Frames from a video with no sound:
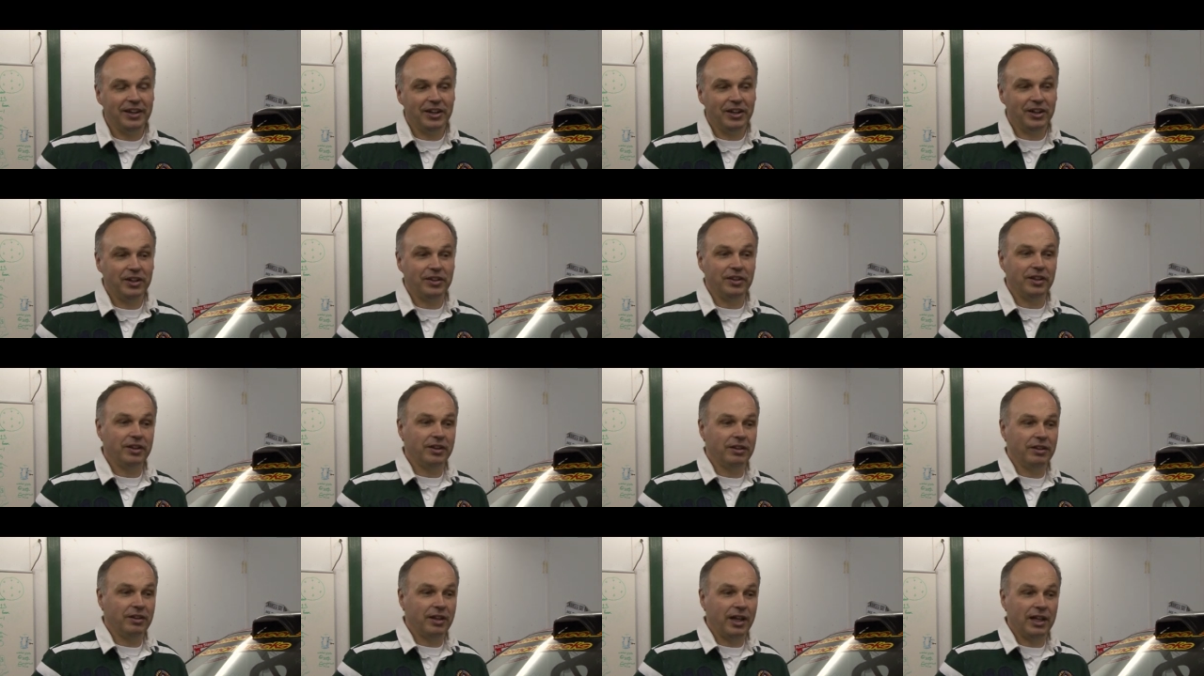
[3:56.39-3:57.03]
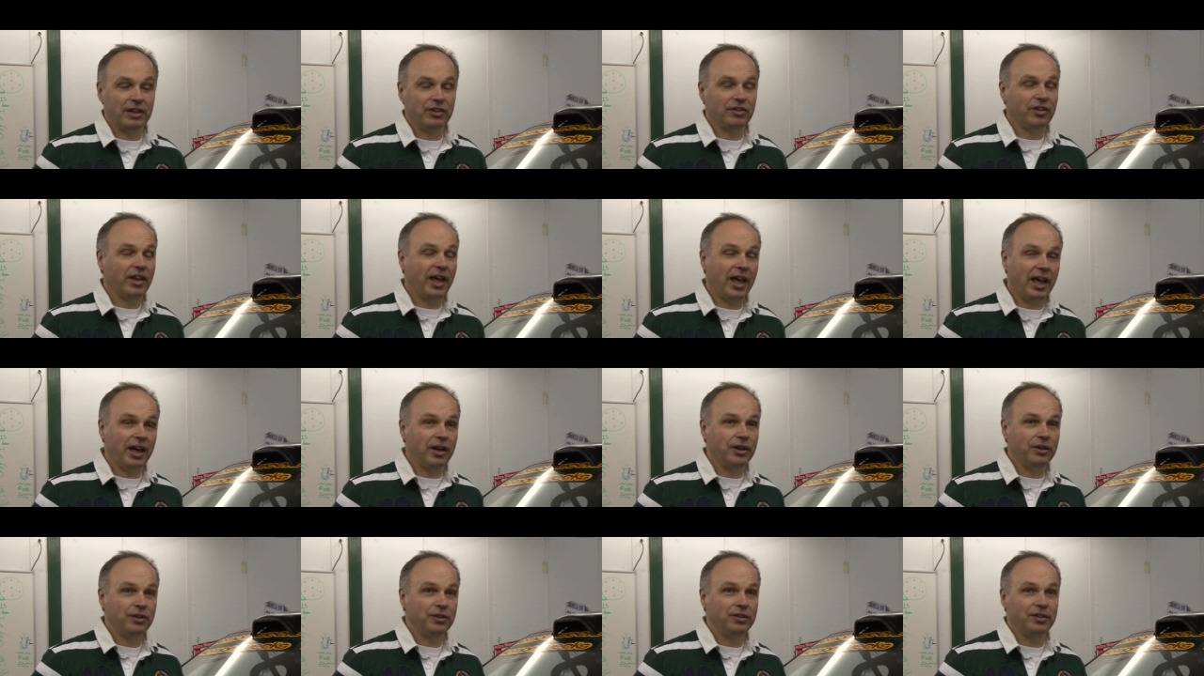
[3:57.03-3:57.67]
And, and that's
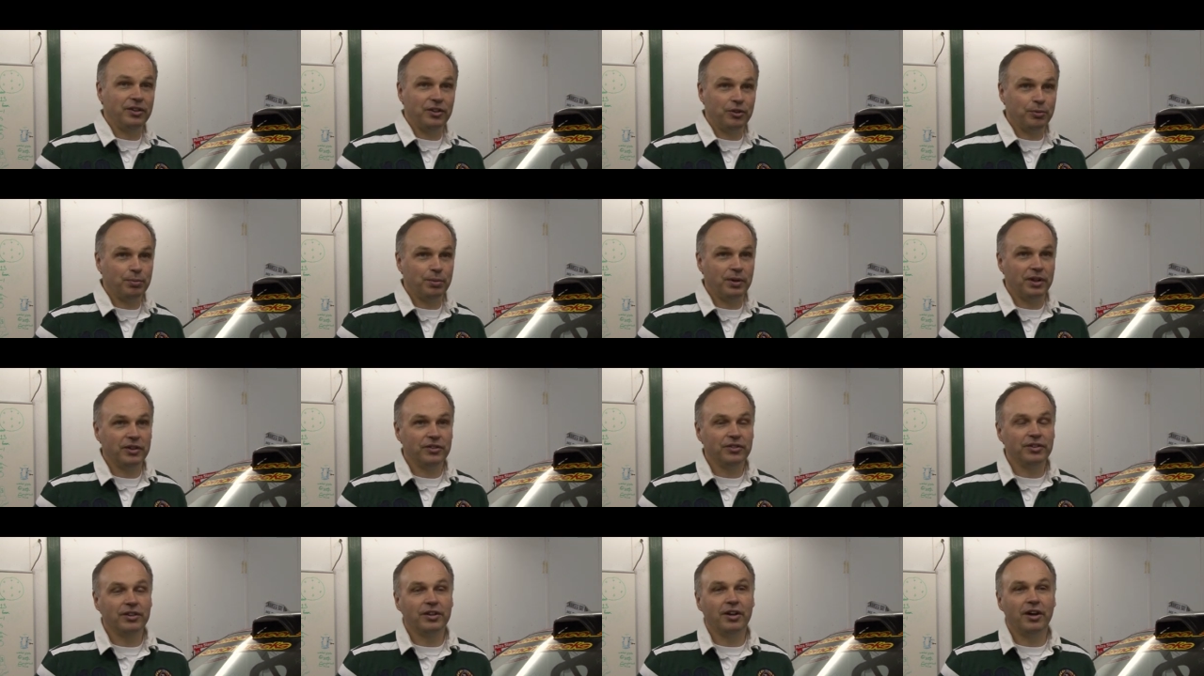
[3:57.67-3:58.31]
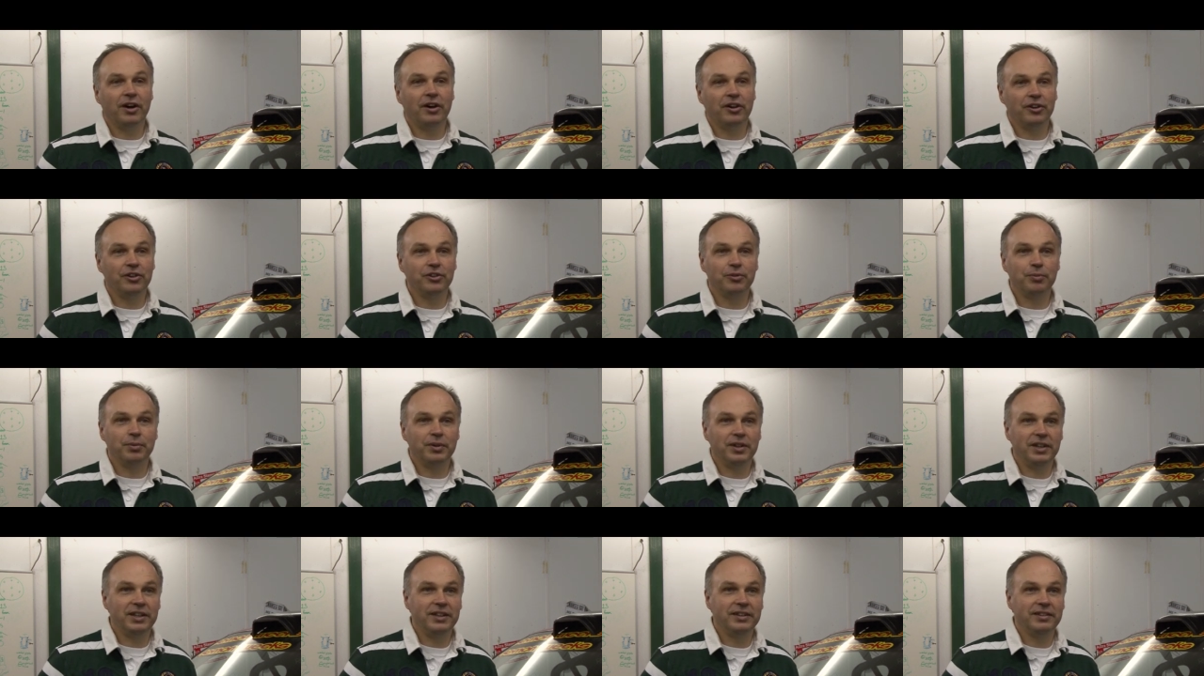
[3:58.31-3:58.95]
how this present car has
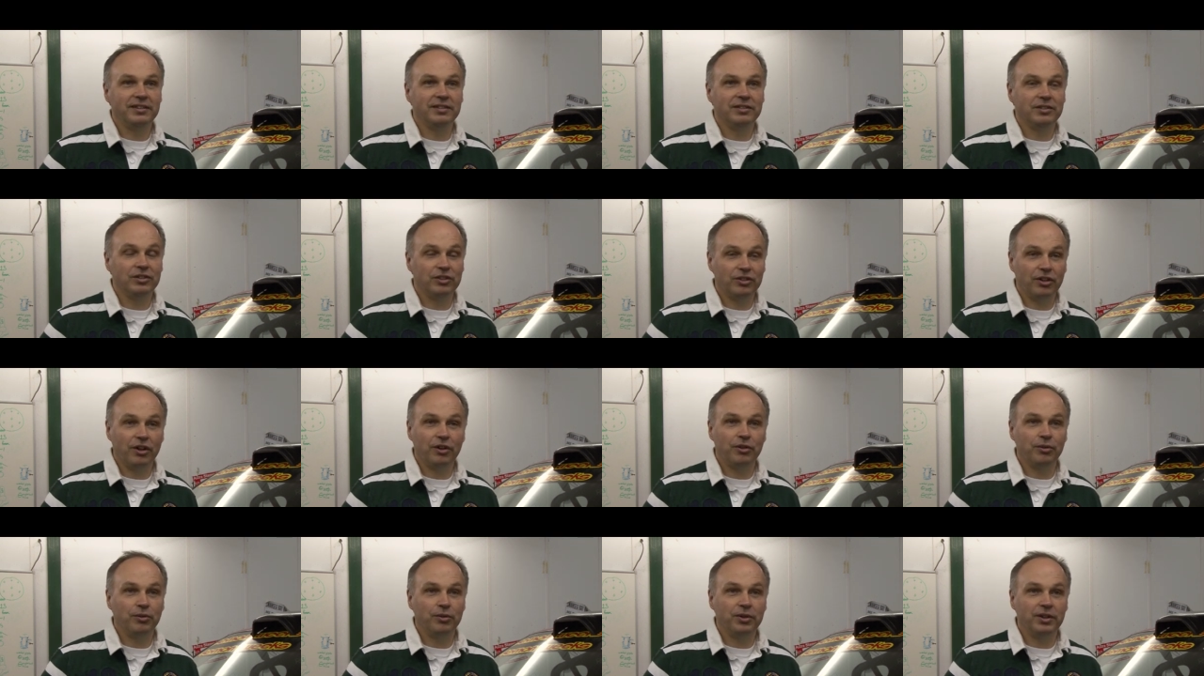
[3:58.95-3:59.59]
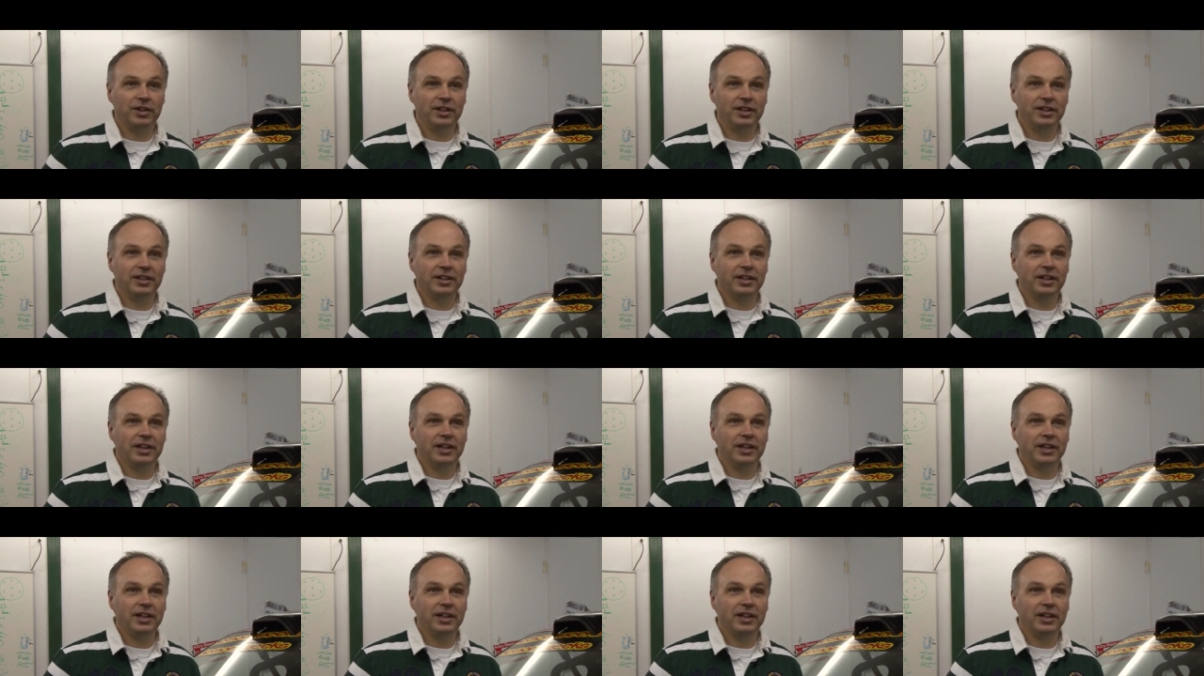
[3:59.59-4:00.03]
been done, really.